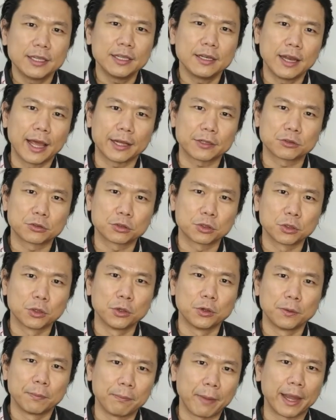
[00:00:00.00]

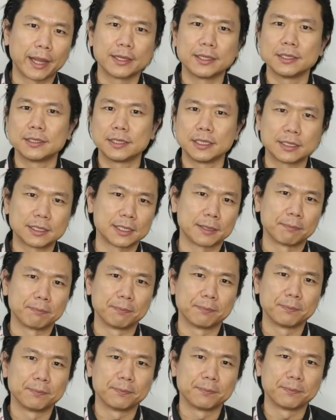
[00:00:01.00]

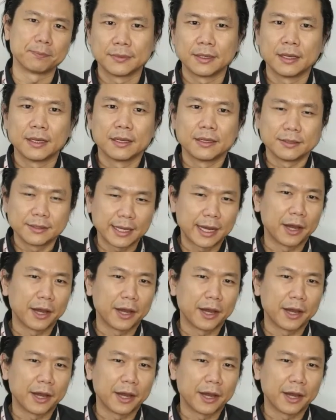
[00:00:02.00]
electromagnetism.